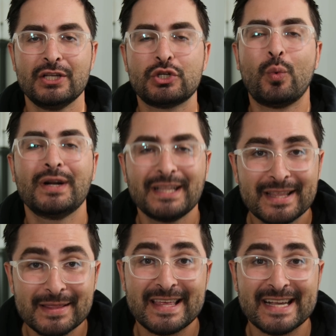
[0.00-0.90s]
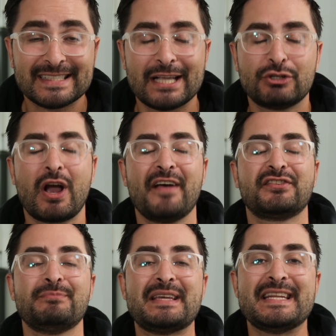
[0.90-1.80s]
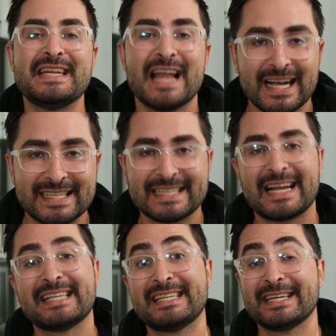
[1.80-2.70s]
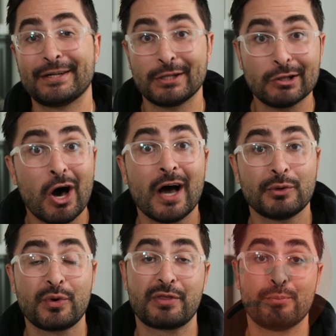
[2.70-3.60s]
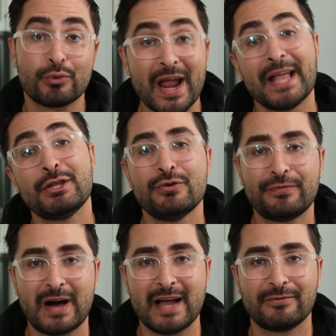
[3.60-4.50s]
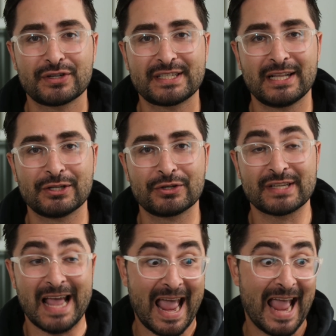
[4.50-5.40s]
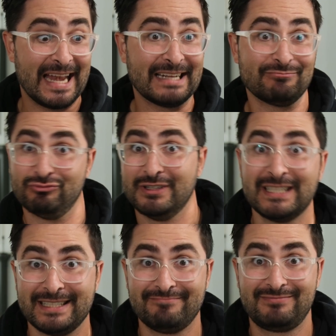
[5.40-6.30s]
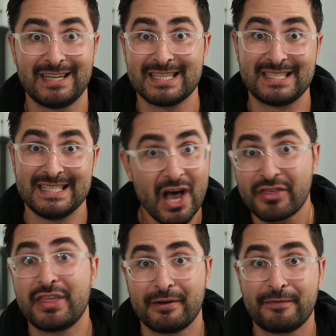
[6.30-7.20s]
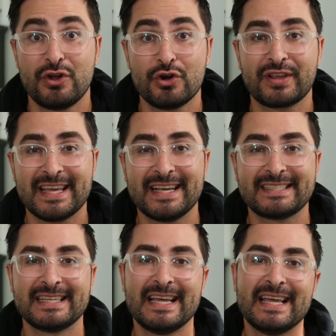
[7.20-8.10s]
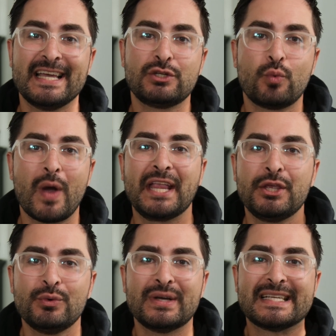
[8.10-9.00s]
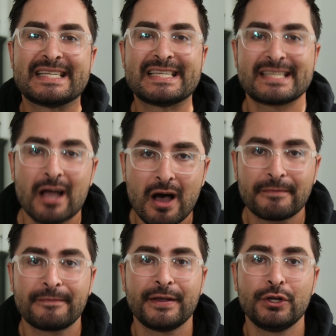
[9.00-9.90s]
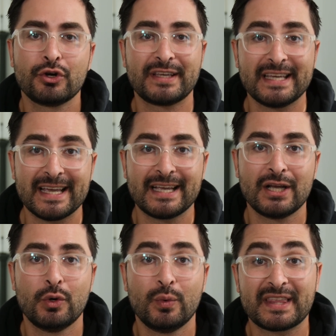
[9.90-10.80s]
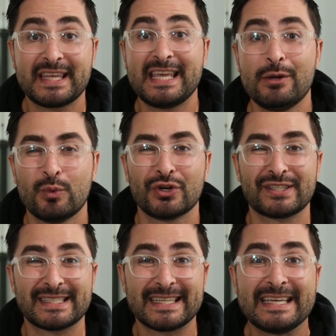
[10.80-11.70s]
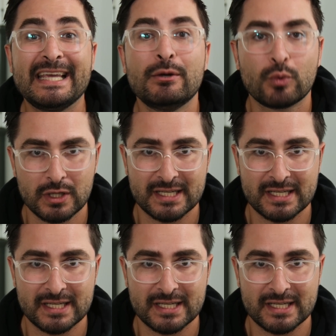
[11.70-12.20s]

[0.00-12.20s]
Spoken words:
So one of the things that drives me nuts, and I see it a lot with brand new Fiverr sellers, and it really does nothing for your gigs, is when you stuff your gig with keywords, keyword